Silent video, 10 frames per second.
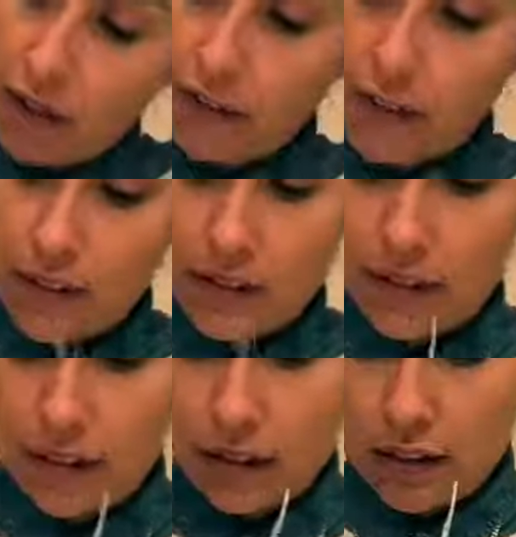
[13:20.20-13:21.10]
off as
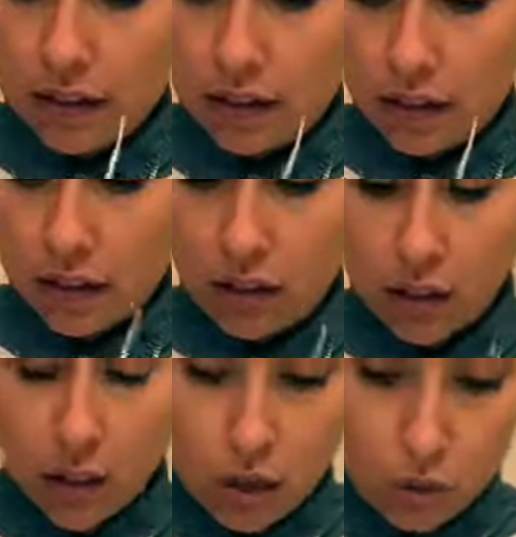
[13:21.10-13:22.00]
easy as the
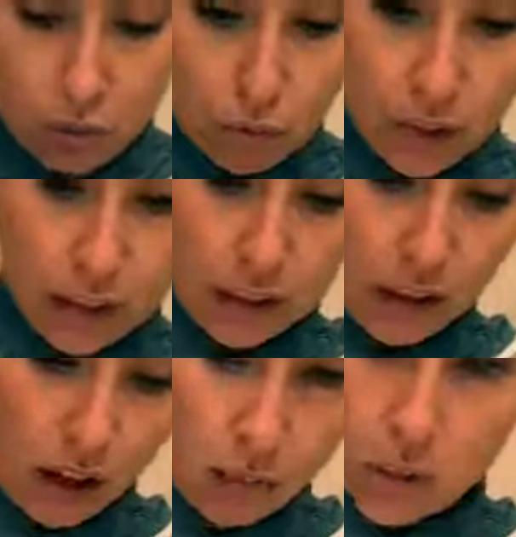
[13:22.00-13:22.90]
really
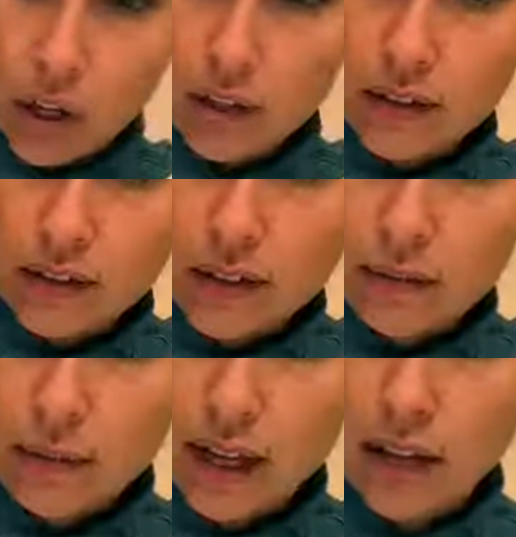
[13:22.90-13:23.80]
long parts.
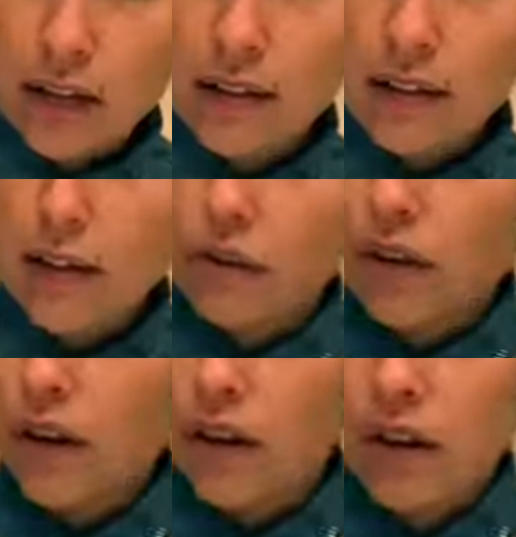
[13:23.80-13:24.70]
Get my excess over
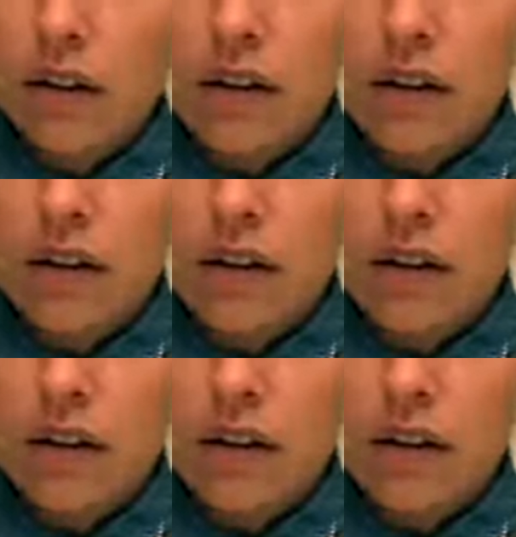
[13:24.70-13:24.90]
there,